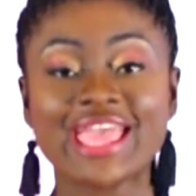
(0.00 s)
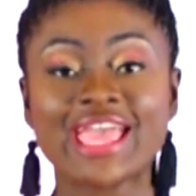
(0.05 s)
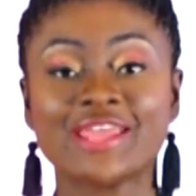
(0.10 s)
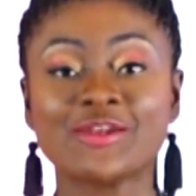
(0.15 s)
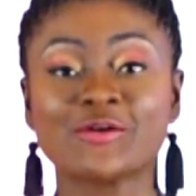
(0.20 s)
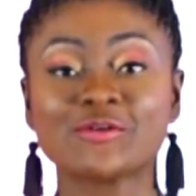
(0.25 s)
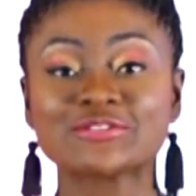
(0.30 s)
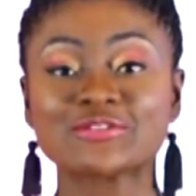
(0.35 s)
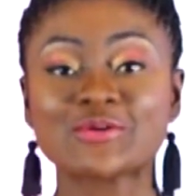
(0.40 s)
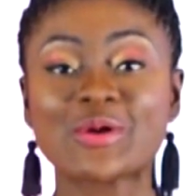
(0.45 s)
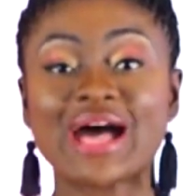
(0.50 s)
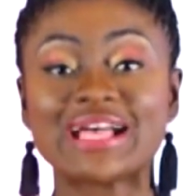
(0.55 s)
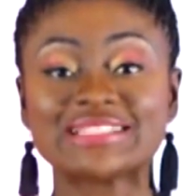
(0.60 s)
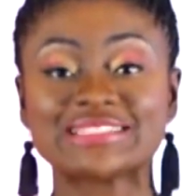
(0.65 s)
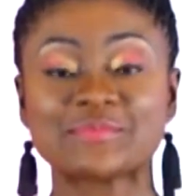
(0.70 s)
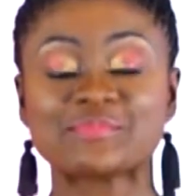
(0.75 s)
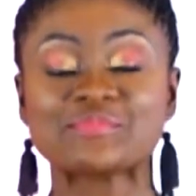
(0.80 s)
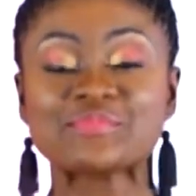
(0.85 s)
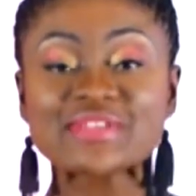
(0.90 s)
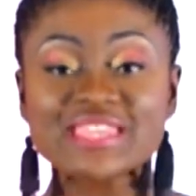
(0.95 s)
and also
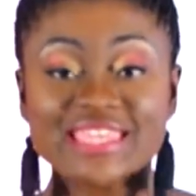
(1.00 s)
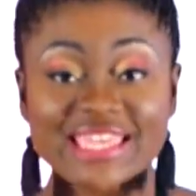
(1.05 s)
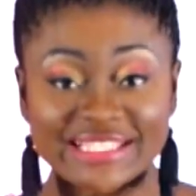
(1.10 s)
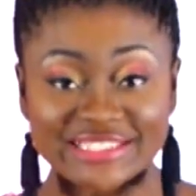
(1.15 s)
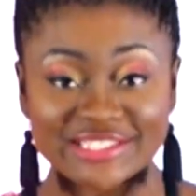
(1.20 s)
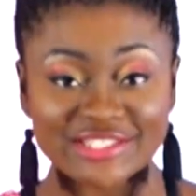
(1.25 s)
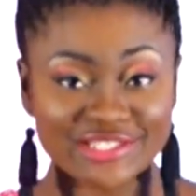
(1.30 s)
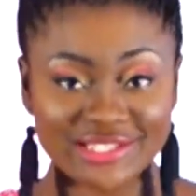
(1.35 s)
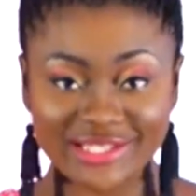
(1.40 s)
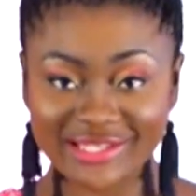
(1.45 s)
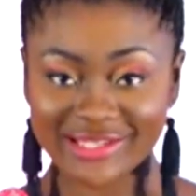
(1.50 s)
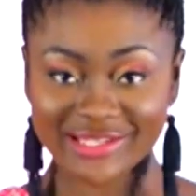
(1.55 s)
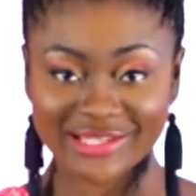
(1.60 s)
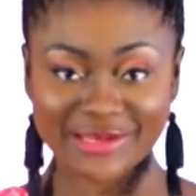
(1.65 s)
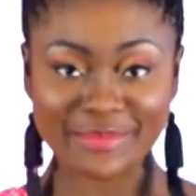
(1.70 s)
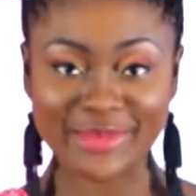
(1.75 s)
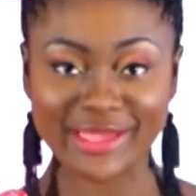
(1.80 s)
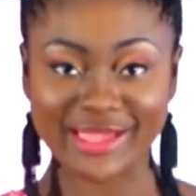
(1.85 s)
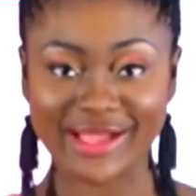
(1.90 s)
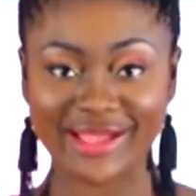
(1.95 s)
has a PhD
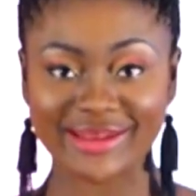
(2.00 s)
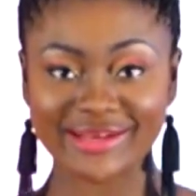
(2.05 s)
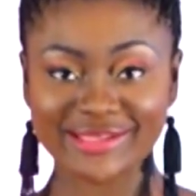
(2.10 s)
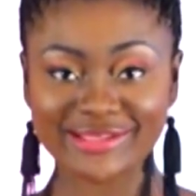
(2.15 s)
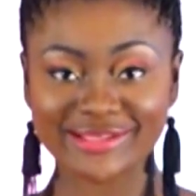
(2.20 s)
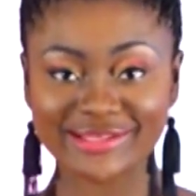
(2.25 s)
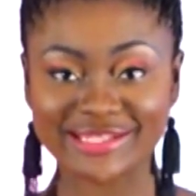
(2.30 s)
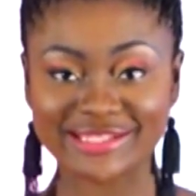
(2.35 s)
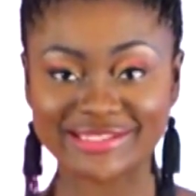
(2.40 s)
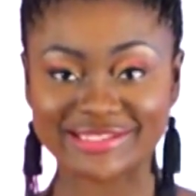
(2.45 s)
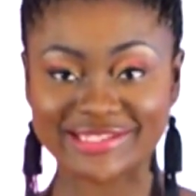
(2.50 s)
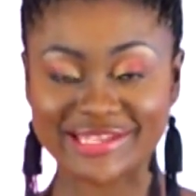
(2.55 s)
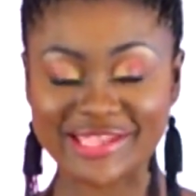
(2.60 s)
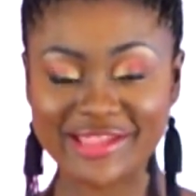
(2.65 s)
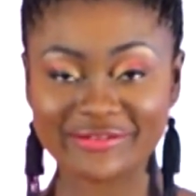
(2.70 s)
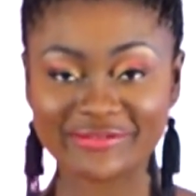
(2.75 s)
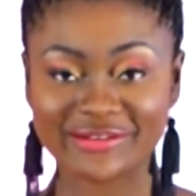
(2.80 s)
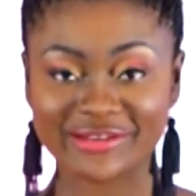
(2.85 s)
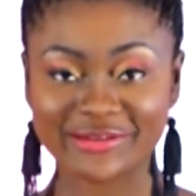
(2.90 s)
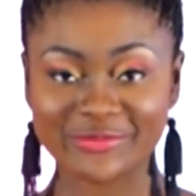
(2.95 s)
in mechanical
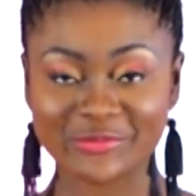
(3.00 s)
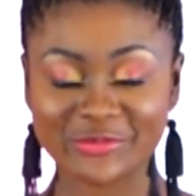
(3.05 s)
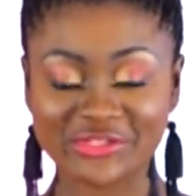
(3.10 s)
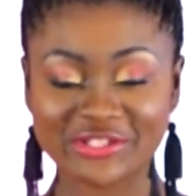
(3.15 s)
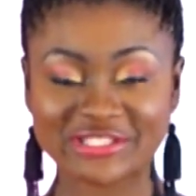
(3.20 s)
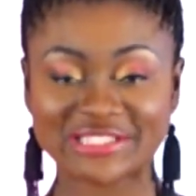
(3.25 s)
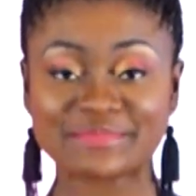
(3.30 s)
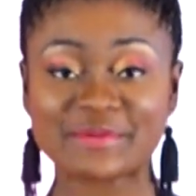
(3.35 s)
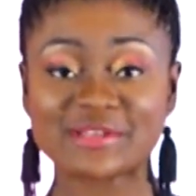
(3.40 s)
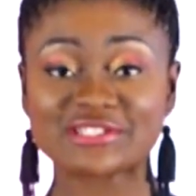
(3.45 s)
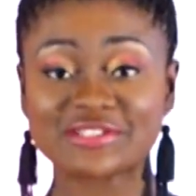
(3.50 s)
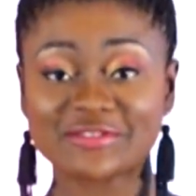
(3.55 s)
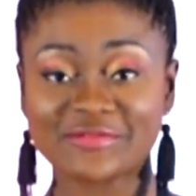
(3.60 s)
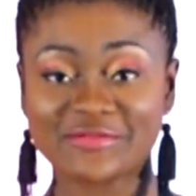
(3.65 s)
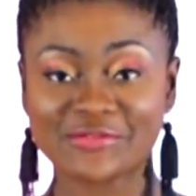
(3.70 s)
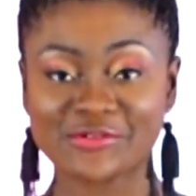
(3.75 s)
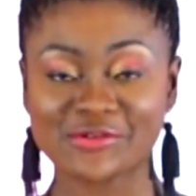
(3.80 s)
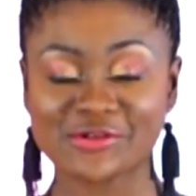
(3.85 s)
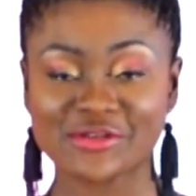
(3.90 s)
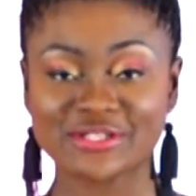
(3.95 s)
engineering with a special
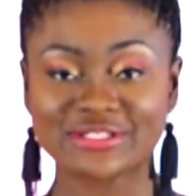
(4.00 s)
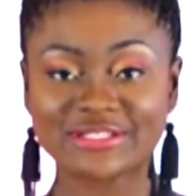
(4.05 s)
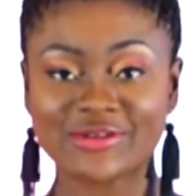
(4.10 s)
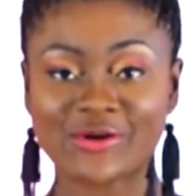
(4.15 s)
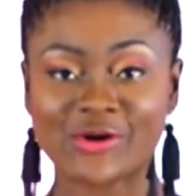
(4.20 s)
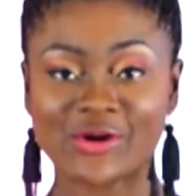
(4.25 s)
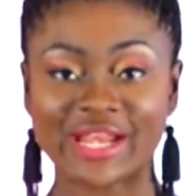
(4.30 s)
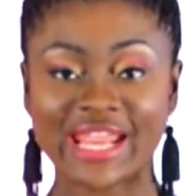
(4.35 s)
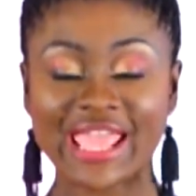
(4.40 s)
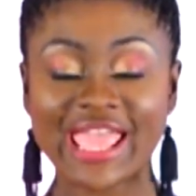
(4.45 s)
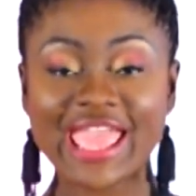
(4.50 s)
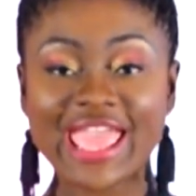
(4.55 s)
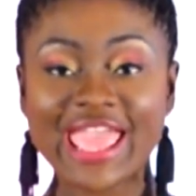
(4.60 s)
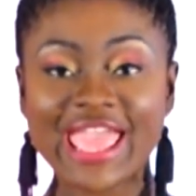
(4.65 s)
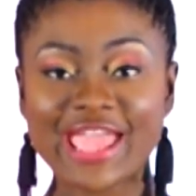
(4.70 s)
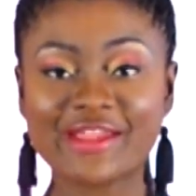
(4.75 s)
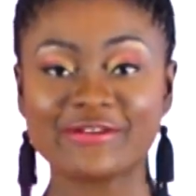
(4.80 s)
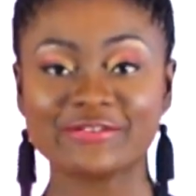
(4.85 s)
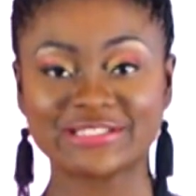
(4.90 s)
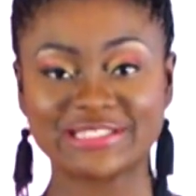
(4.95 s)
focus on
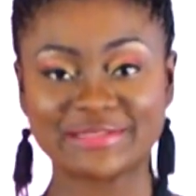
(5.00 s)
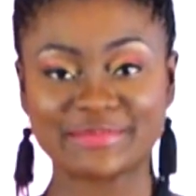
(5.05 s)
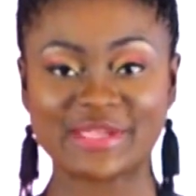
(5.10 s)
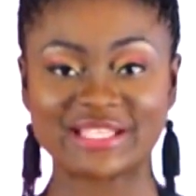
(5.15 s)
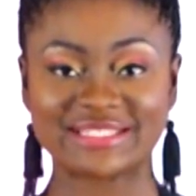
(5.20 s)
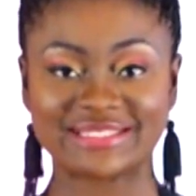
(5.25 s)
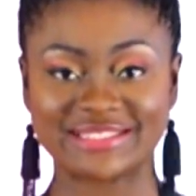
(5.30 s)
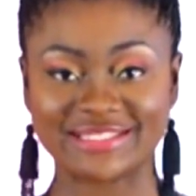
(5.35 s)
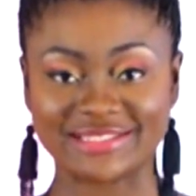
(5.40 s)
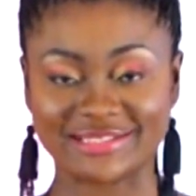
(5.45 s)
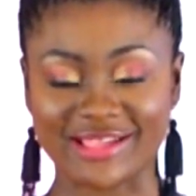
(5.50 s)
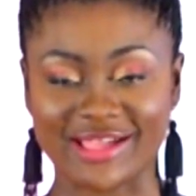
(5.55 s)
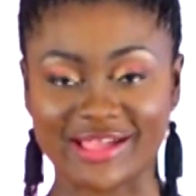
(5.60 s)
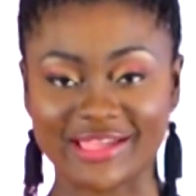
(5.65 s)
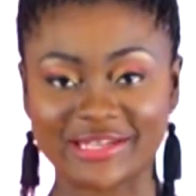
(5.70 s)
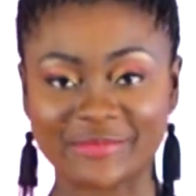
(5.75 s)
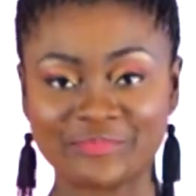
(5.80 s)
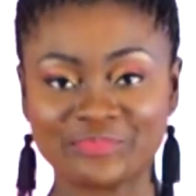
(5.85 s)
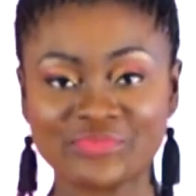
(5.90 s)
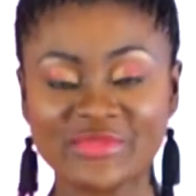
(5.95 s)
aerospace
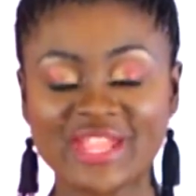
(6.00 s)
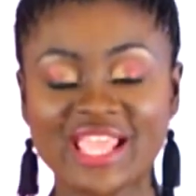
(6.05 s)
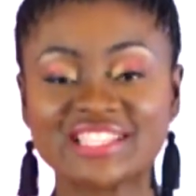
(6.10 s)
design.